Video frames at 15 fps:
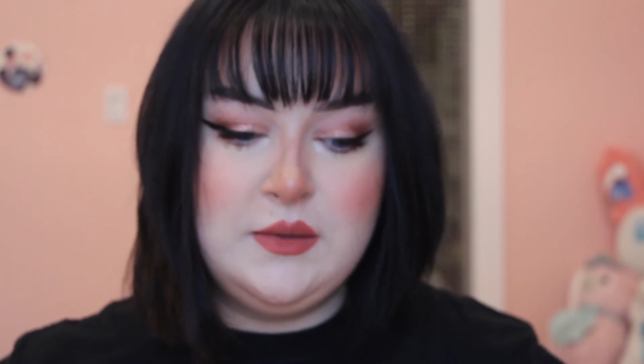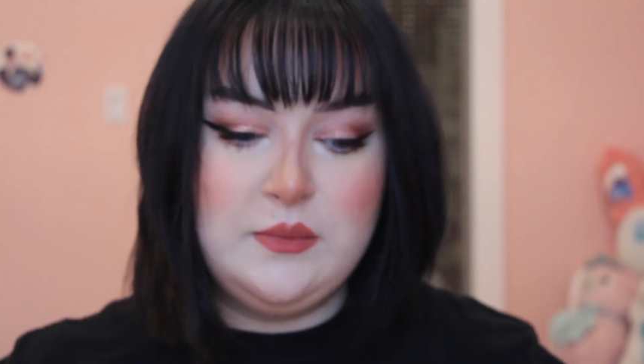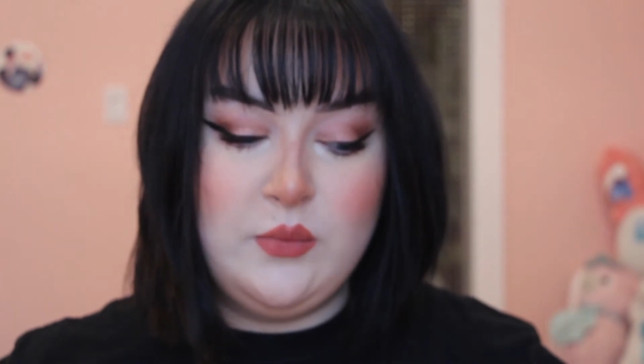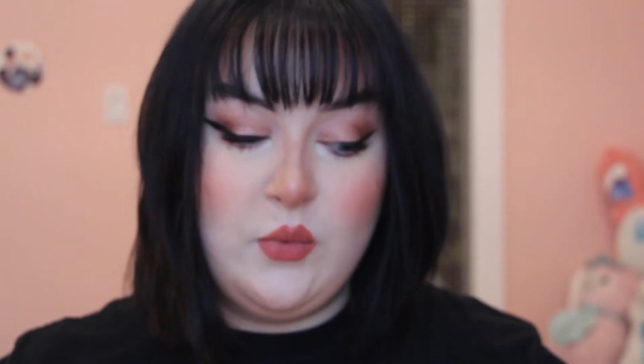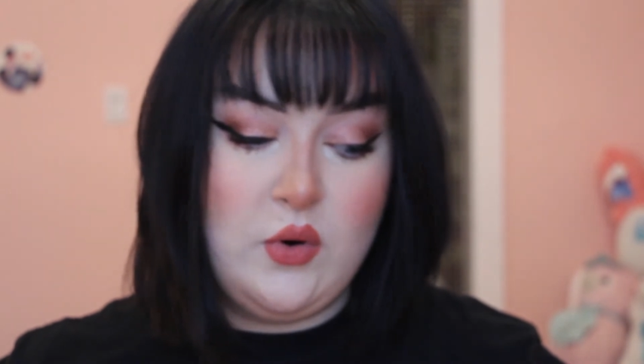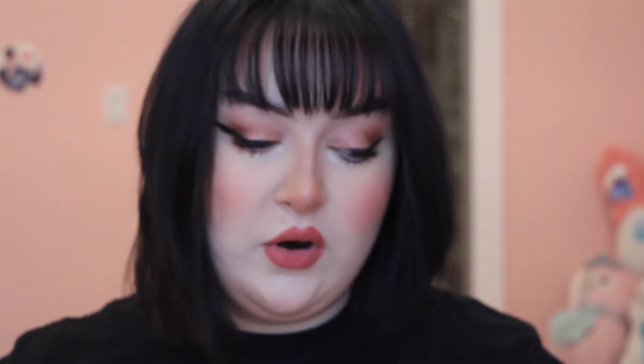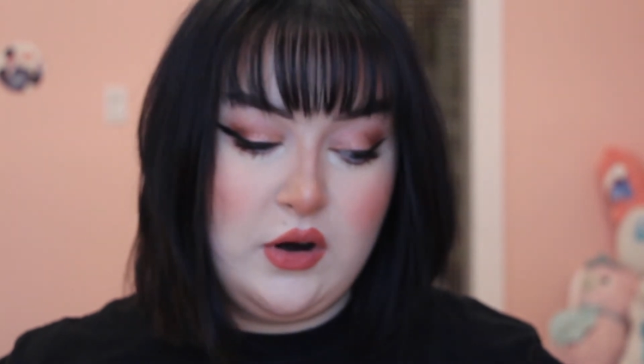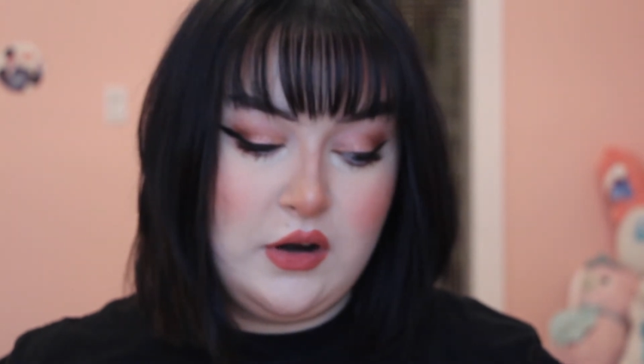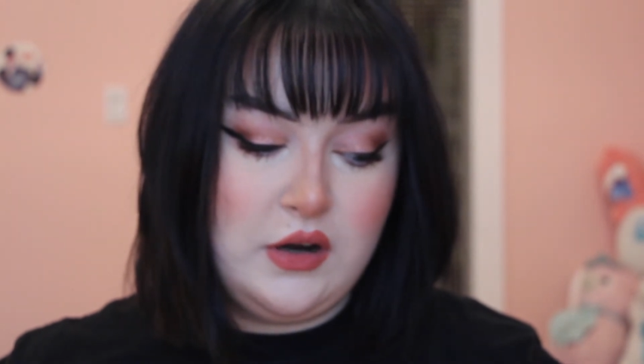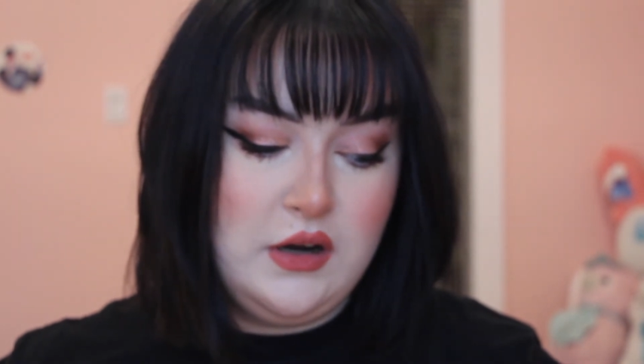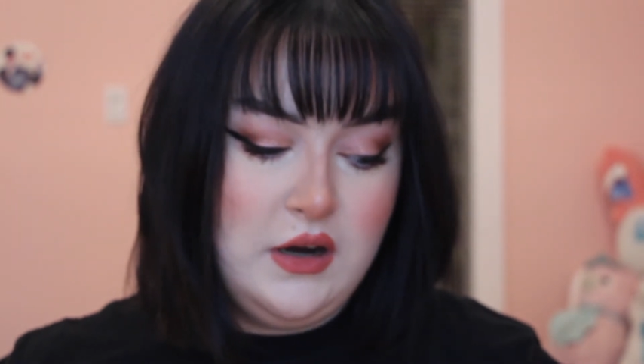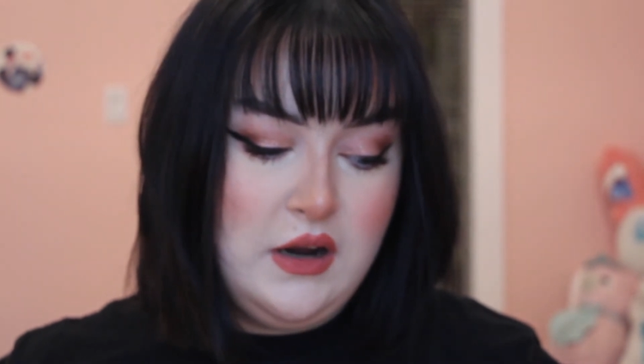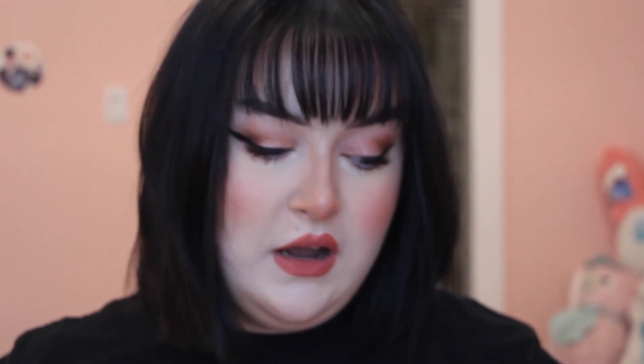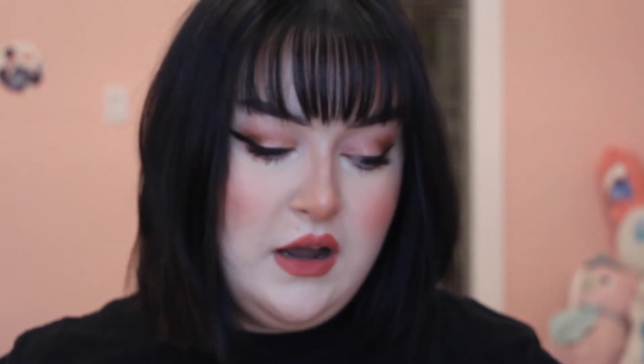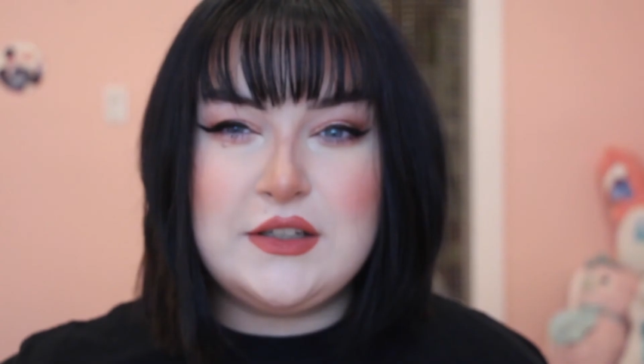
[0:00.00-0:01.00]
more.
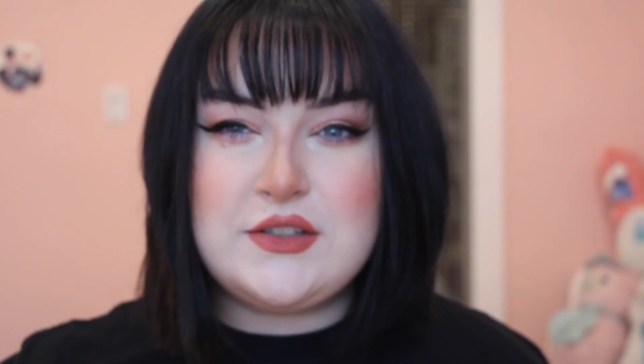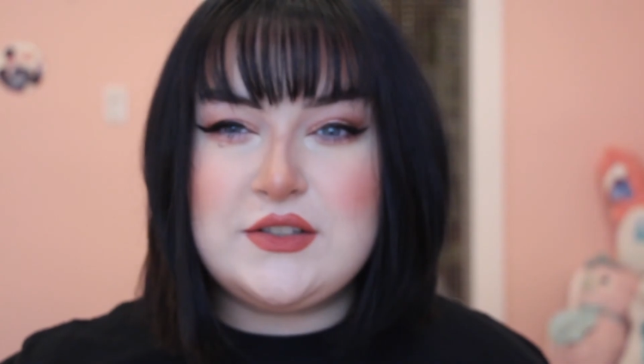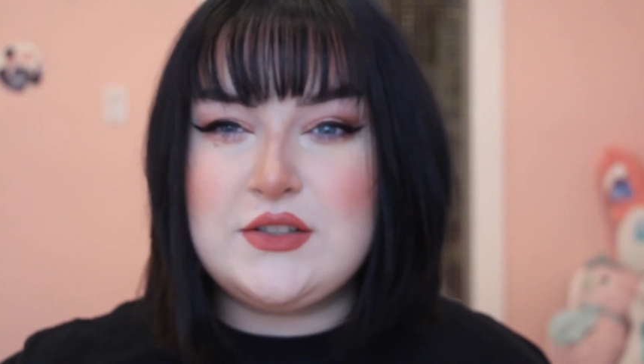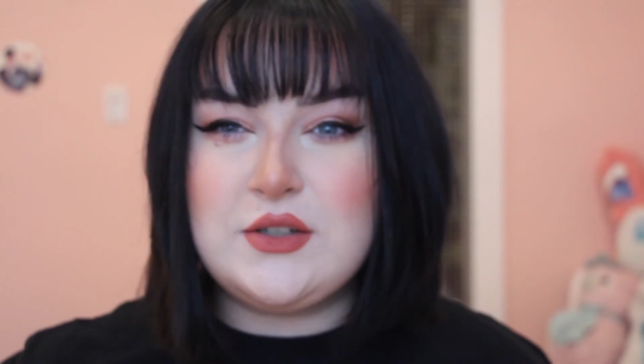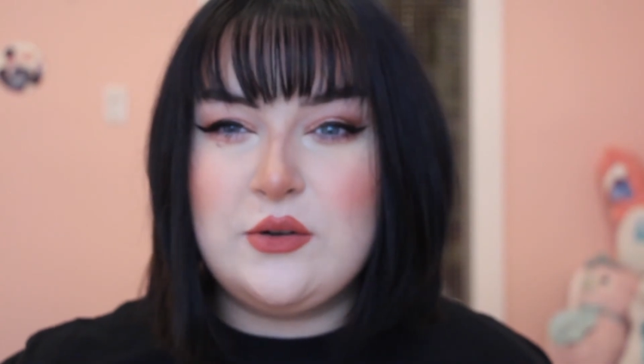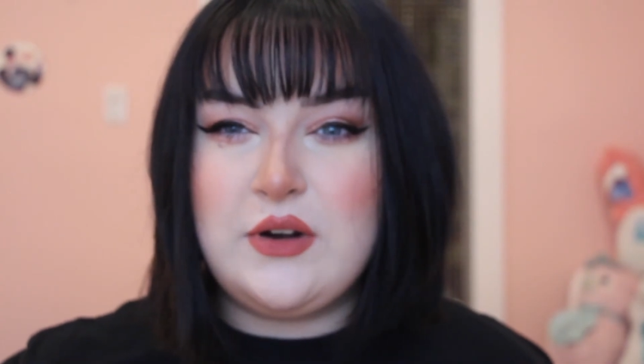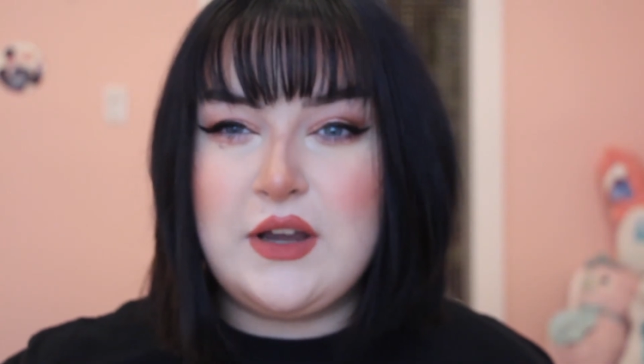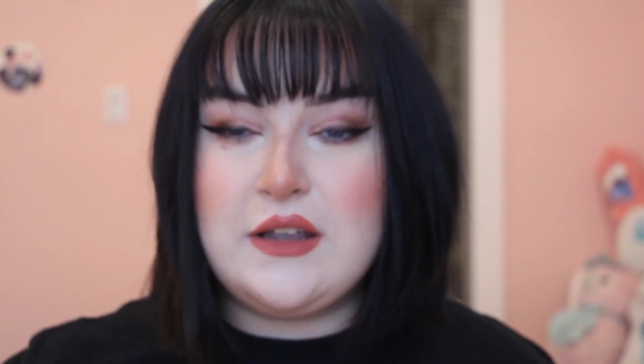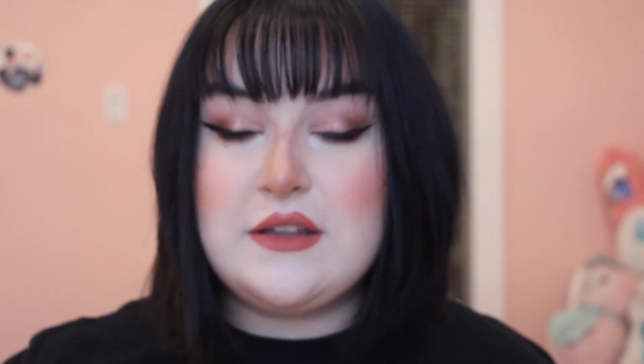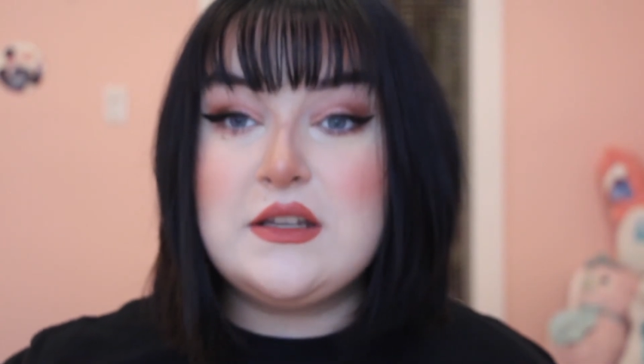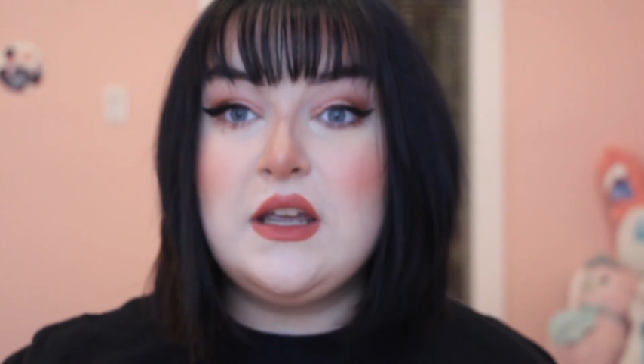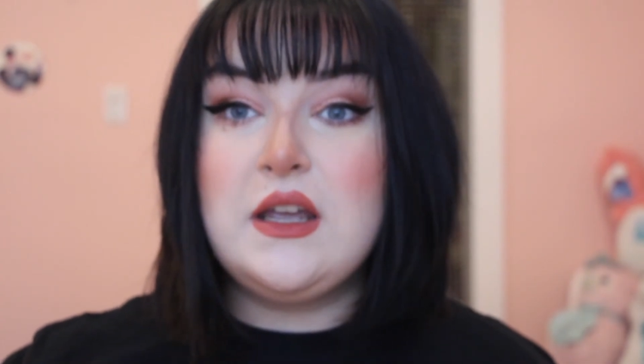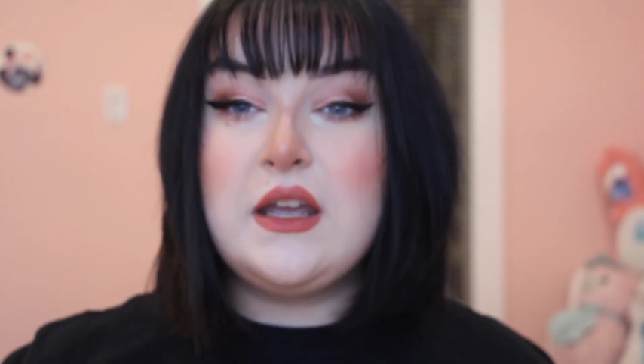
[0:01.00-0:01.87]
That's so nice.